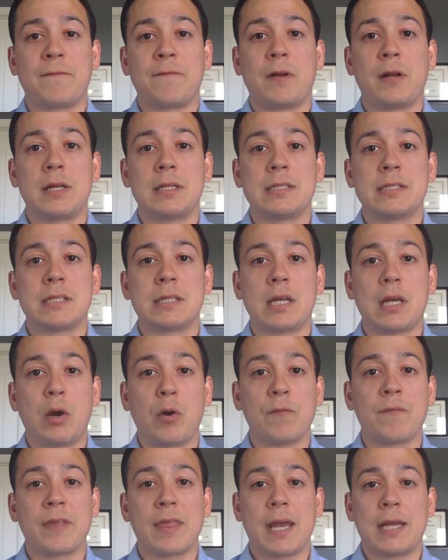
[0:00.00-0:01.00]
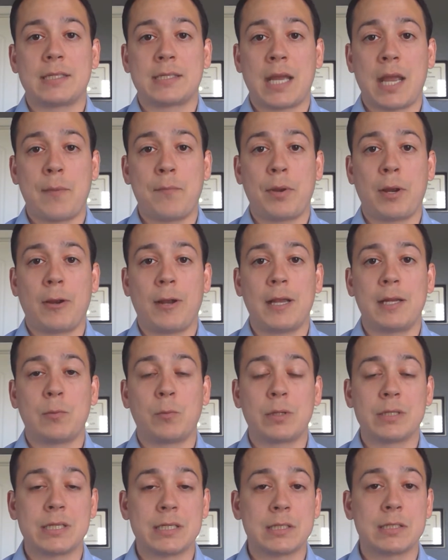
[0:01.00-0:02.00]
funds over that time period,
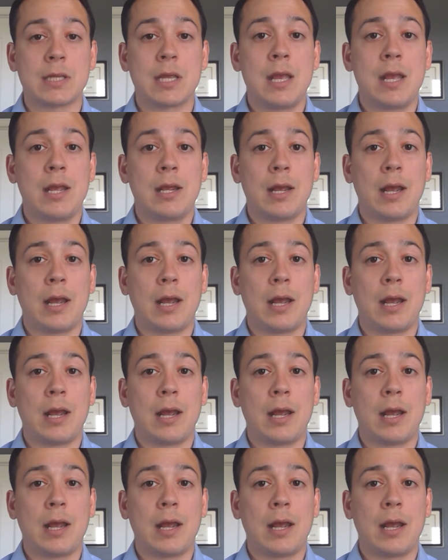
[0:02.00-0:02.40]
which is